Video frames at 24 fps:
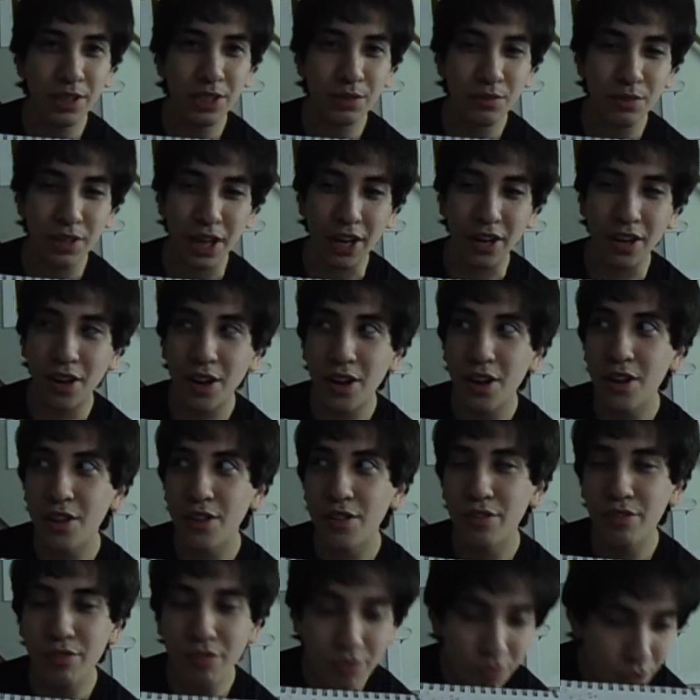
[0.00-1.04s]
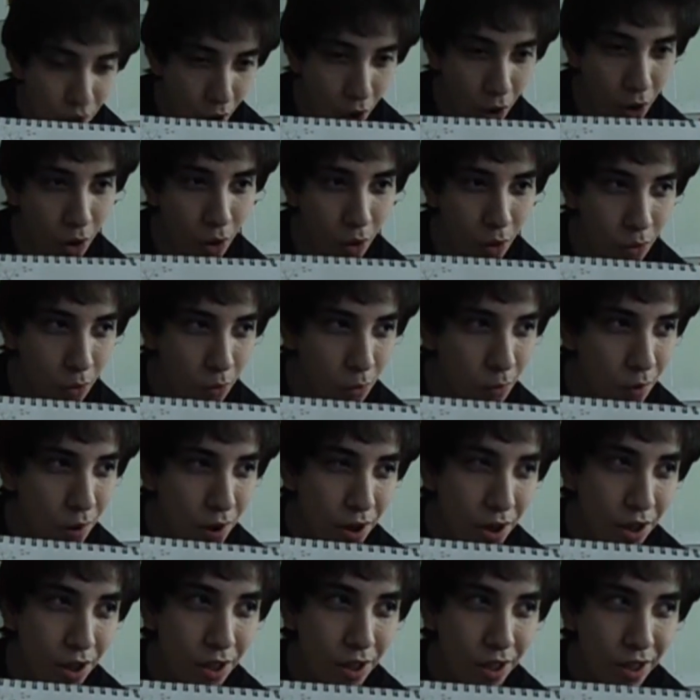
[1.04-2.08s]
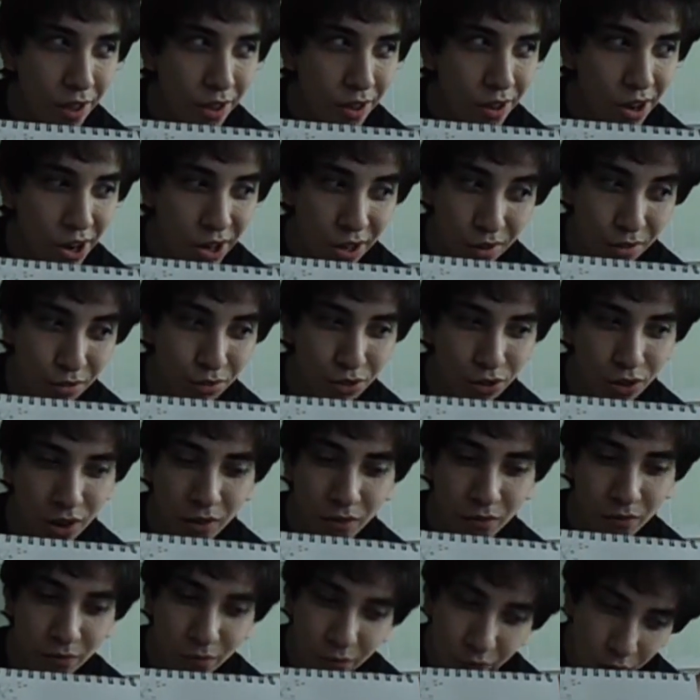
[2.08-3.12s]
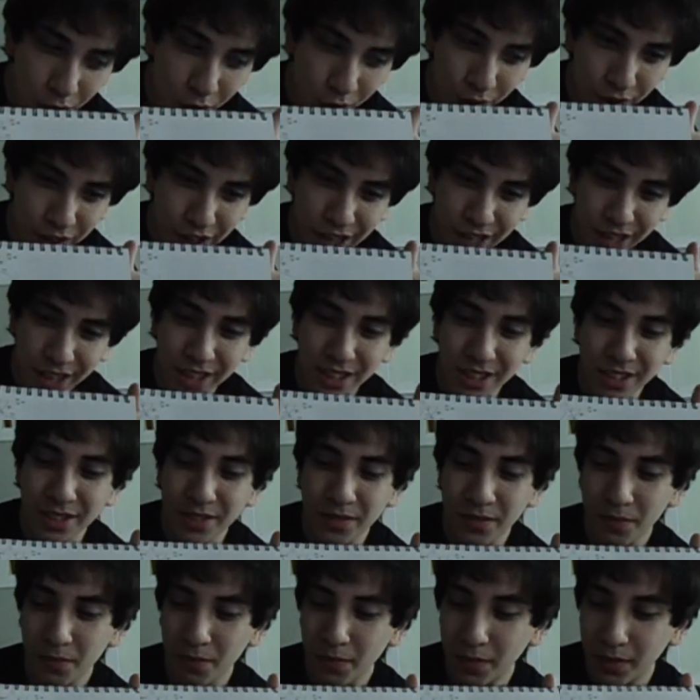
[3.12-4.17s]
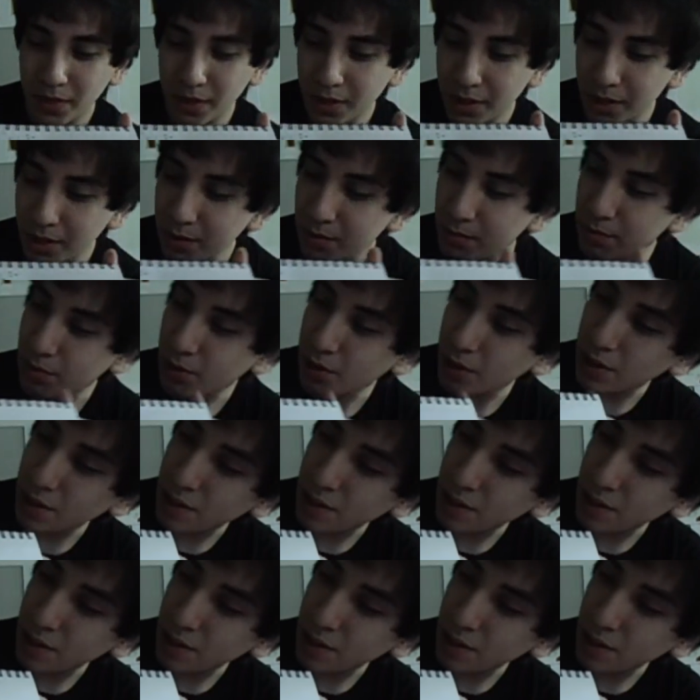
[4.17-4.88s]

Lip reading: She was like, "No, I don't draw furries." But